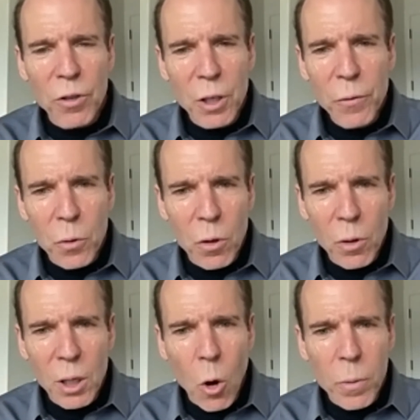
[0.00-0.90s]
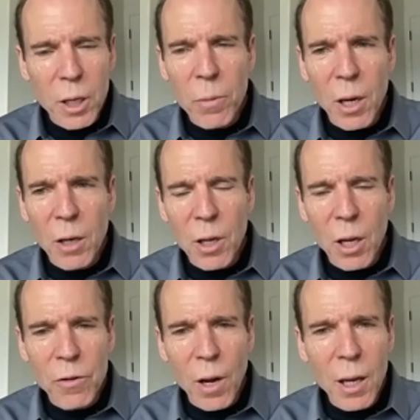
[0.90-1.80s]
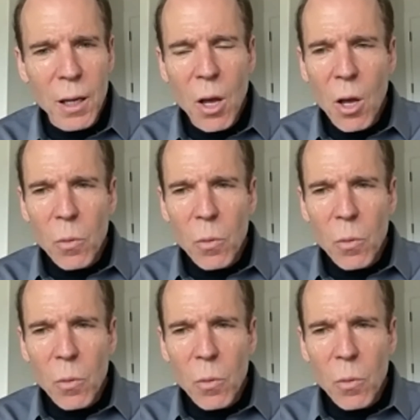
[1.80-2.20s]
seafood or E P A or D H A,